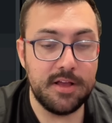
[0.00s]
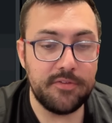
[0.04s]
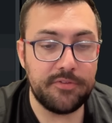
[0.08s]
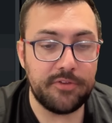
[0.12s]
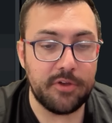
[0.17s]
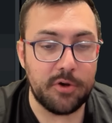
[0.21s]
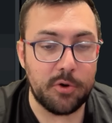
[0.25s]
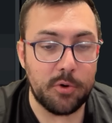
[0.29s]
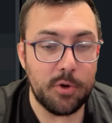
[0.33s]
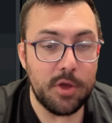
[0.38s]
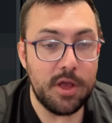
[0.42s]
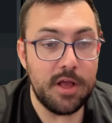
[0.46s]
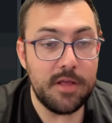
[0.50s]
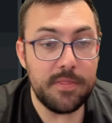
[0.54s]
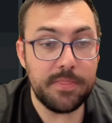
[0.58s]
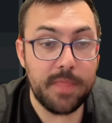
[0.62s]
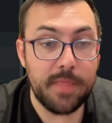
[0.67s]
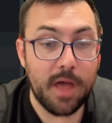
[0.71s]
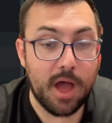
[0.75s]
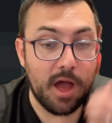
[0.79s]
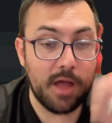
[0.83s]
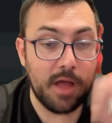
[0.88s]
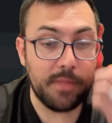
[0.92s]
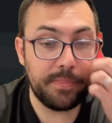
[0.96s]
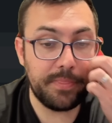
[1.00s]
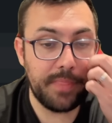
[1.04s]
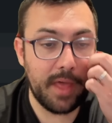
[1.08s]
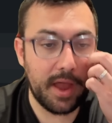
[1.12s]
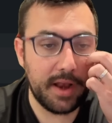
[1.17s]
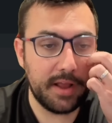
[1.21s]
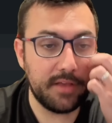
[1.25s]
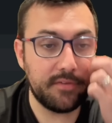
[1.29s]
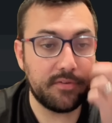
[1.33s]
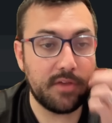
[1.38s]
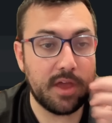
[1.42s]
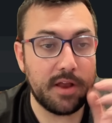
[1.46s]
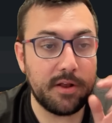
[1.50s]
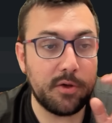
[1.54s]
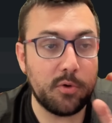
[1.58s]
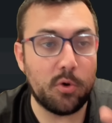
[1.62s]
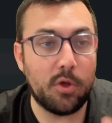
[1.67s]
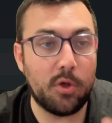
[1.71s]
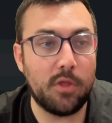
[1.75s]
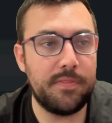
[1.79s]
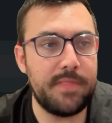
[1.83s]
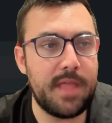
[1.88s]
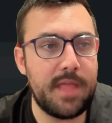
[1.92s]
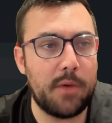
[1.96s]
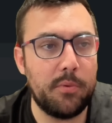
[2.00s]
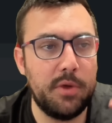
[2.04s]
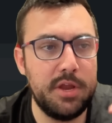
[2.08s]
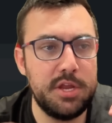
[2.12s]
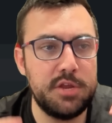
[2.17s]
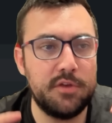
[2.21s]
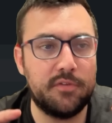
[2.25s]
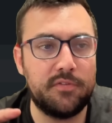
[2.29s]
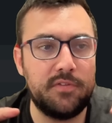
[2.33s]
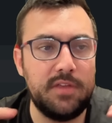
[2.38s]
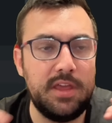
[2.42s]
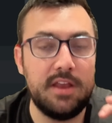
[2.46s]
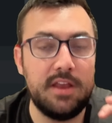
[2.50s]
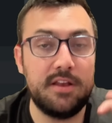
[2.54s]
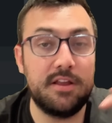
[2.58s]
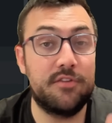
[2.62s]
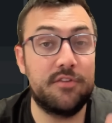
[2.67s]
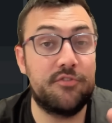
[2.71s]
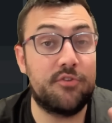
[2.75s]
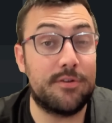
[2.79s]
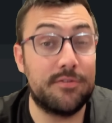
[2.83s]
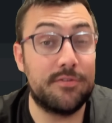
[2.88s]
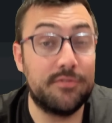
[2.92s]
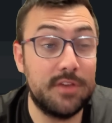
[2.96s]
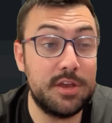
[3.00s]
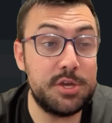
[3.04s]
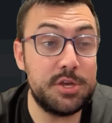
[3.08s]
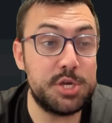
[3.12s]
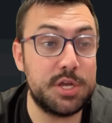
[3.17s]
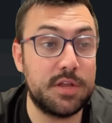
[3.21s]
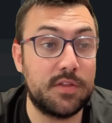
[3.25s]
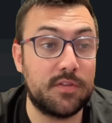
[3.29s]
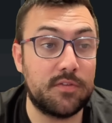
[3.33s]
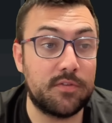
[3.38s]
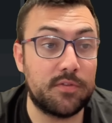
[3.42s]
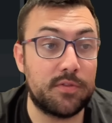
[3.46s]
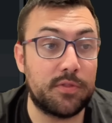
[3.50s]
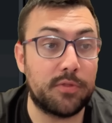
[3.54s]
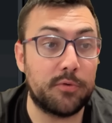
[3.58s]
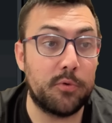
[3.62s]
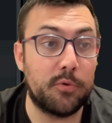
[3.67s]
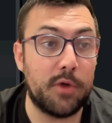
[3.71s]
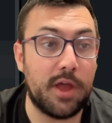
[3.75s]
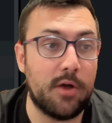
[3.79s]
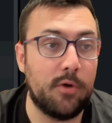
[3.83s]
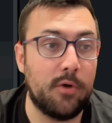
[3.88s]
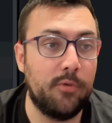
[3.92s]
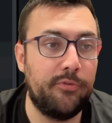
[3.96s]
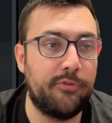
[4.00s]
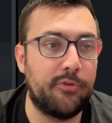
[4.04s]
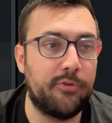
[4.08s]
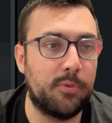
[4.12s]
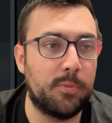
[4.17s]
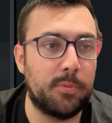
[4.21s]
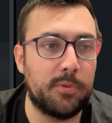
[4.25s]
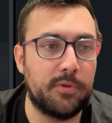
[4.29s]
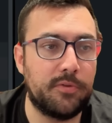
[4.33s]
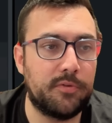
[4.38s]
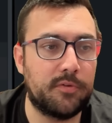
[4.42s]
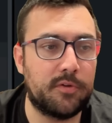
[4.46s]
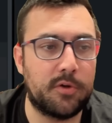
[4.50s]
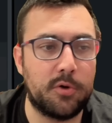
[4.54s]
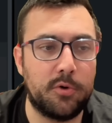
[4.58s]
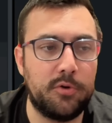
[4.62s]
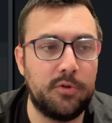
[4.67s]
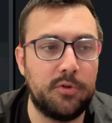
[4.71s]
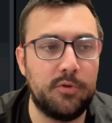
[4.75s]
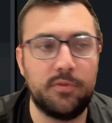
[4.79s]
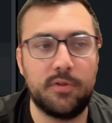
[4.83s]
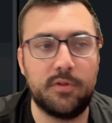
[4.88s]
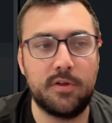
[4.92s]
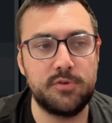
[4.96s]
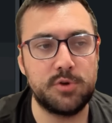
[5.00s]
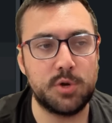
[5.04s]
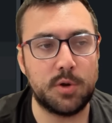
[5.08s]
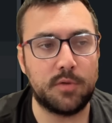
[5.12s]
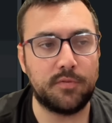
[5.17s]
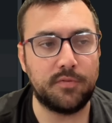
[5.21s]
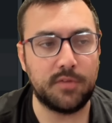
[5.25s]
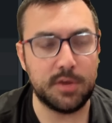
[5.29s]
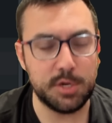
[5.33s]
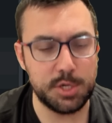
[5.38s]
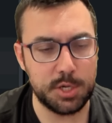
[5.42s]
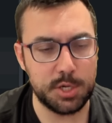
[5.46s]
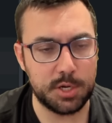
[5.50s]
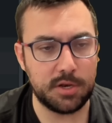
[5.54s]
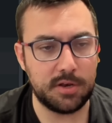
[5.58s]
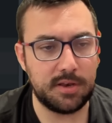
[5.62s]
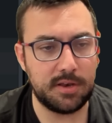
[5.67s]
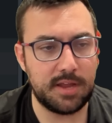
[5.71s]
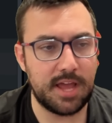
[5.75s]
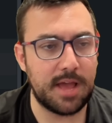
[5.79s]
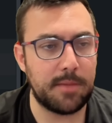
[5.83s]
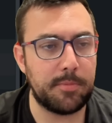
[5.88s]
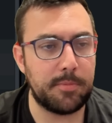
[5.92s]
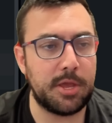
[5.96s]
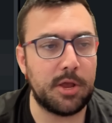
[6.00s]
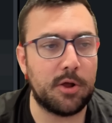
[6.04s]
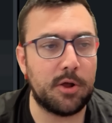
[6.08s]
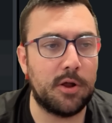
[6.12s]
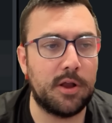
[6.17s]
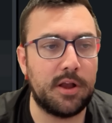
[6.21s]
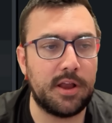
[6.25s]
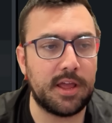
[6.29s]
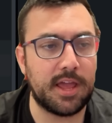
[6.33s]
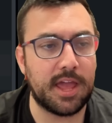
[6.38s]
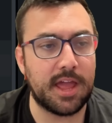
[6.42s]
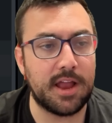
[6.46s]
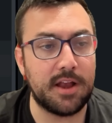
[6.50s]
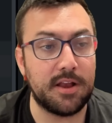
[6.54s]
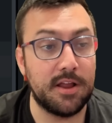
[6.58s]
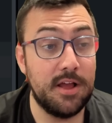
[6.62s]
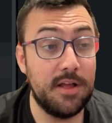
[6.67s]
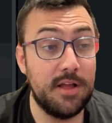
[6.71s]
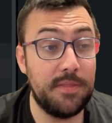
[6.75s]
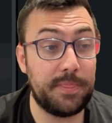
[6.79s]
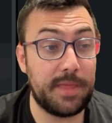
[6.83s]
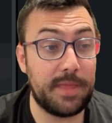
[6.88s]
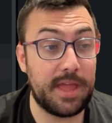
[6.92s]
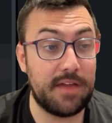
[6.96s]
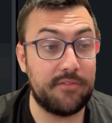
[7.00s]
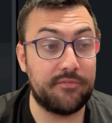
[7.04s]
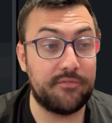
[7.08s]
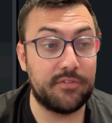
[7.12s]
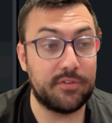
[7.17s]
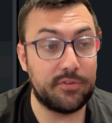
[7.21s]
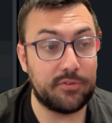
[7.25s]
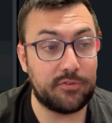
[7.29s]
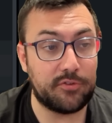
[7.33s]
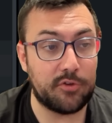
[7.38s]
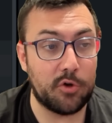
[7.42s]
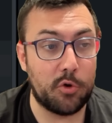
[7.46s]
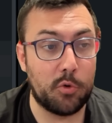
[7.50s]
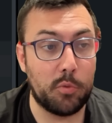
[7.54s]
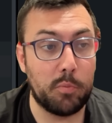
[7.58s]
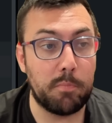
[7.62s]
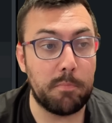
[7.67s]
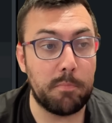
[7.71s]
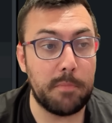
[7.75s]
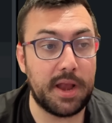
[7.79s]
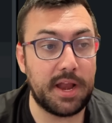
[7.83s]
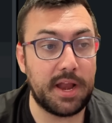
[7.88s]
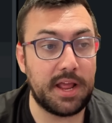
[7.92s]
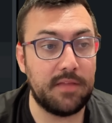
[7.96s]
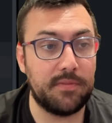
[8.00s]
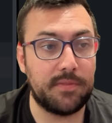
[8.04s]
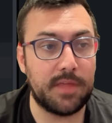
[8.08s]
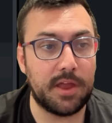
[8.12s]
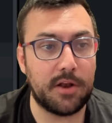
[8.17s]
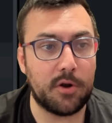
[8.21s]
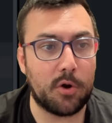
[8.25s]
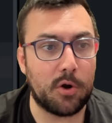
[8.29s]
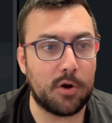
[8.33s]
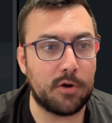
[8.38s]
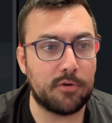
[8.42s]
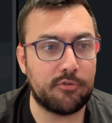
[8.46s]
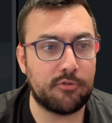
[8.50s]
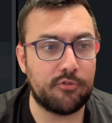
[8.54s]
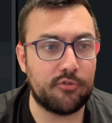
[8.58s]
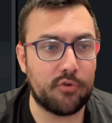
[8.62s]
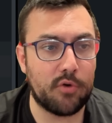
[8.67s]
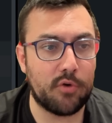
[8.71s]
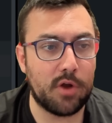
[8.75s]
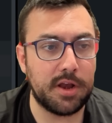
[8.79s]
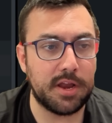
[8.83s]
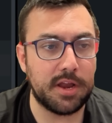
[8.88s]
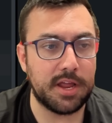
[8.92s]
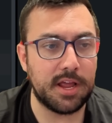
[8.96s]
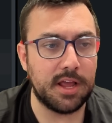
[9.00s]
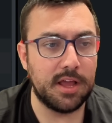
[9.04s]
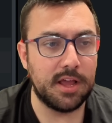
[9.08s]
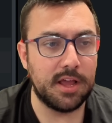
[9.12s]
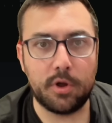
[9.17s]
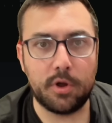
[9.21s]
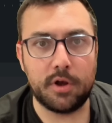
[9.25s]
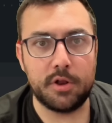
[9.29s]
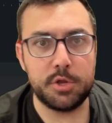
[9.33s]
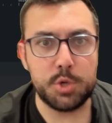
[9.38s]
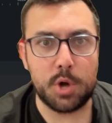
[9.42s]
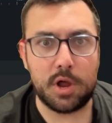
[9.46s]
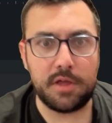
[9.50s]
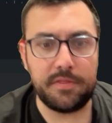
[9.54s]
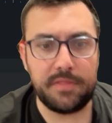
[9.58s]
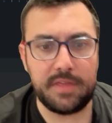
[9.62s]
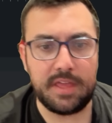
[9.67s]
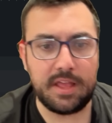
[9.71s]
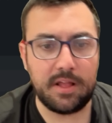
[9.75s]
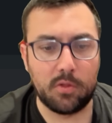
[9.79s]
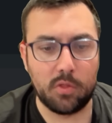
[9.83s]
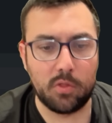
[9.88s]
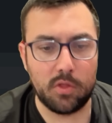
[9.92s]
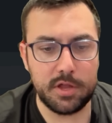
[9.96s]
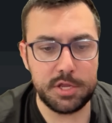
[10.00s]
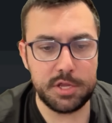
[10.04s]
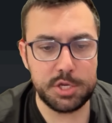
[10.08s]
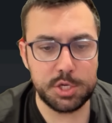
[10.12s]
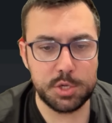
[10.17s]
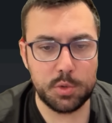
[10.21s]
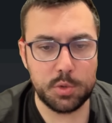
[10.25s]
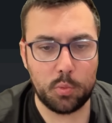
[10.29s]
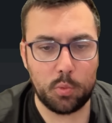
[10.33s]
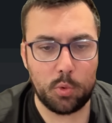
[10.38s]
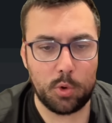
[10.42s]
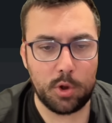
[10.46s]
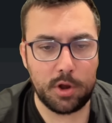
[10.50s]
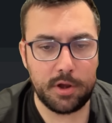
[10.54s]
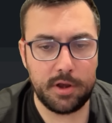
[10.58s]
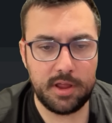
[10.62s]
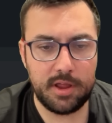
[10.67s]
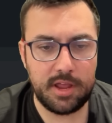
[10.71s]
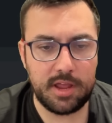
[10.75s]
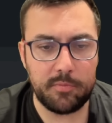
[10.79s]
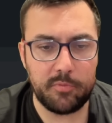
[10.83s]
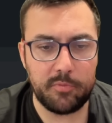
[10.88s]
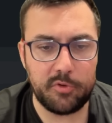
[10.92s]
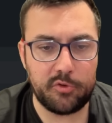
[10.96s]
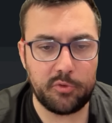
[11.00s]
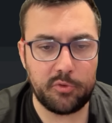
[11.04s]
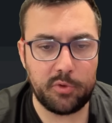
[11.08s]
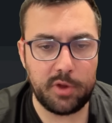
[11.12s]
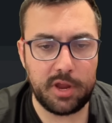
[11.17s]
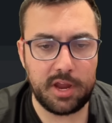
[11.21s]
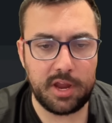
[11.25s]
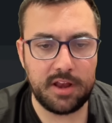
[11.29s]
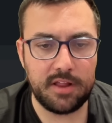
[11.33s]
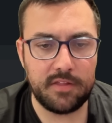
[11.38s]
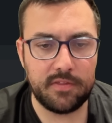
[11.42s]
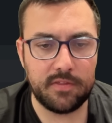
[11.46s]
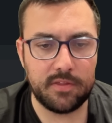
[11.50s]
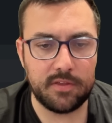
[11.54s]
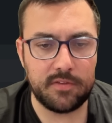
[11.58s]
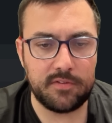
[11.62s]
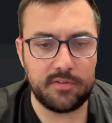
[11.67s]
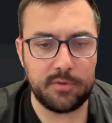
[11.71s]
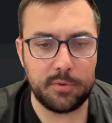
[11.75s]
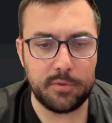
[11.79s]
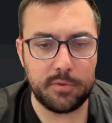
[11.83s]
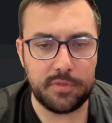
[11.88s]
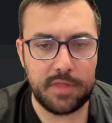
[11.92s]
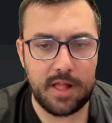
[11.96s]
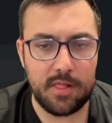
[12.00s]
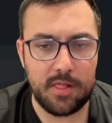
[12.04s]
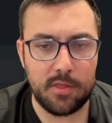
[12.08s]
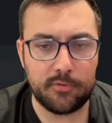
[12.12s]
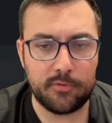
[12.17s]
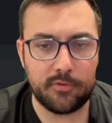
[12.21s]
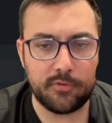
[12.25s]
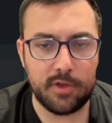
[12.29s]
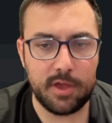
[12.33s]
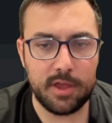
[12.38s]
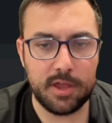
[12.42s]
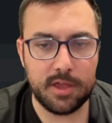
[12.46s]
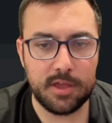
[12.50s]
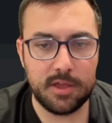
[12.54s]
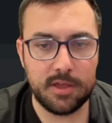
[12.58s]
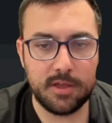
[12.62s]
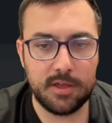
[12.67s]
So uh, that is kind of cool. Now we just need transitions throughout. So let's go to the transition tab here. And again, they have so many that are trending. going to try the glitch one in between and let's see what that looks like.